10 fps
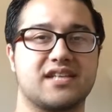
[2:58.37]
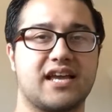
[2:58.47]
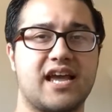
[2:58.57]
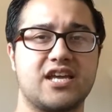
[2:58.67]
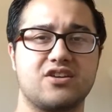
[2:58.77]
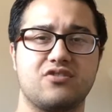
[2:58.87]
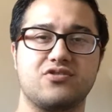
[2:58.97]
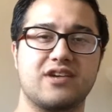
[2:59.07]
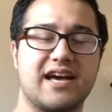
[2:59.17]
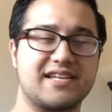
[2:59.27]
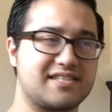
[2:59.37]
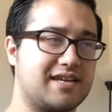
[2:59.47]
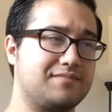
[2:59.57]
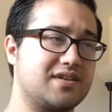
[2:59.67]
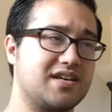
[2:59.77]
Like, hey, yo, you guys,
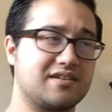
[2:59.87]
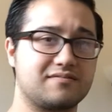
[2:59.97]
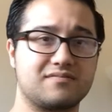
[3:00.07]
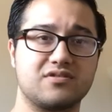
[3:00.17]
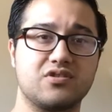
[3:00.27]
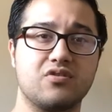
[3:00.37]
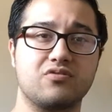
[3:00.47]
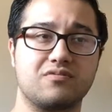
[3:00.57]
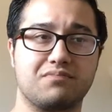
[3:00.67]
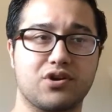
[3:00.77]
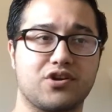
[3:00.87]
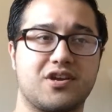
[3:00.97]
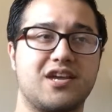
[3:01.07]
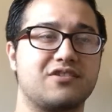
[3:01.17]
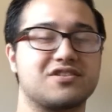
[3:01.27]
I'm gonna go to Burger
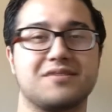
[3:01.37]
King or